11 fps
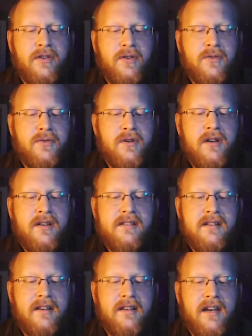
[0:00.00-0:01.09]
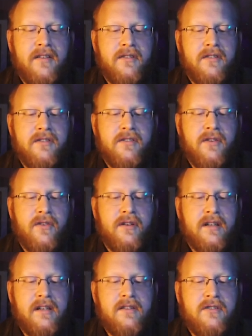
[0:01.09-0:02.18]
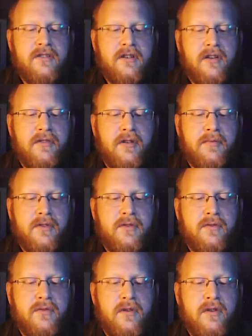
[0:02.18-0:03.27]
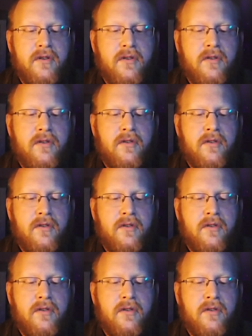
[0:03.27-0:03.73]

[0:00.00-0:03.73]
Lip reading: Put 2 stun counters on each of up to